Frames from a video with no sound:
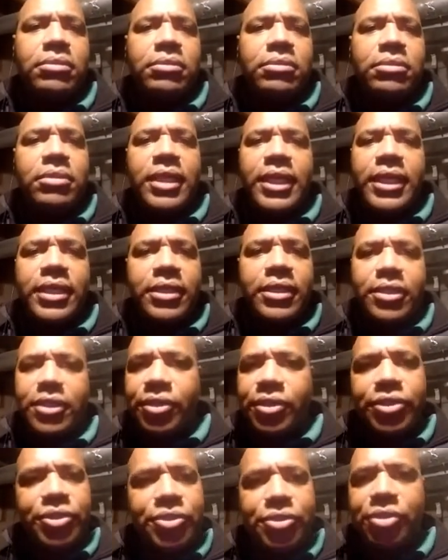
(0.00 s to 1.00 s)
like, you can go
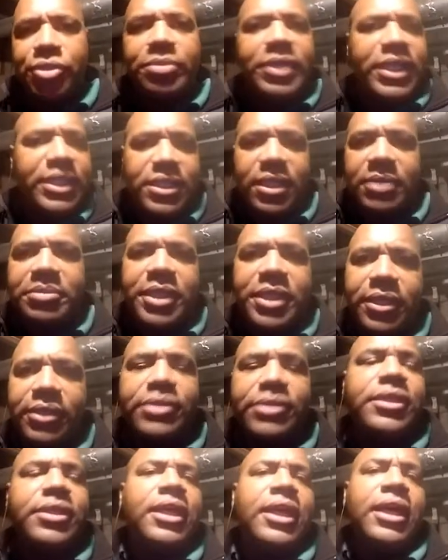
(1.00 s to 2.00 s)
to YouTube and get subtitles.
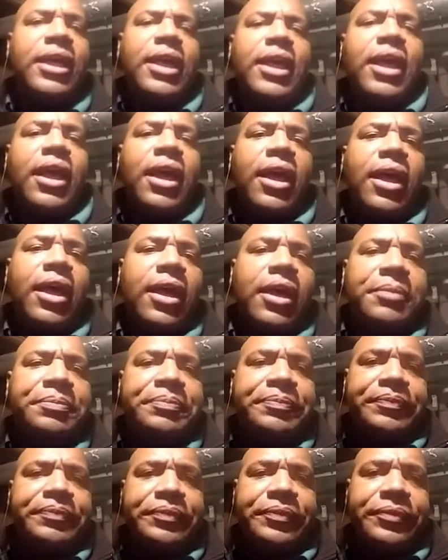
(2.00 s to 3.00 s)

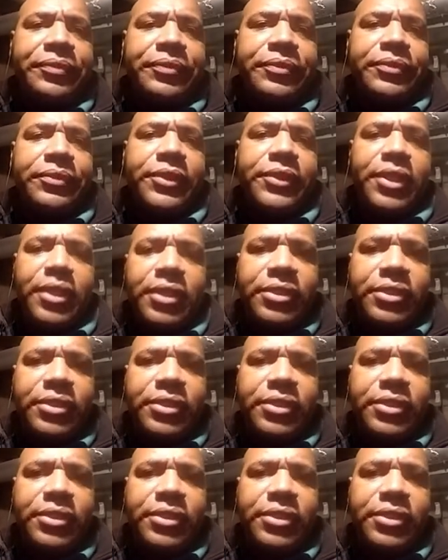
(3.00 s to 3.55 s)
You know,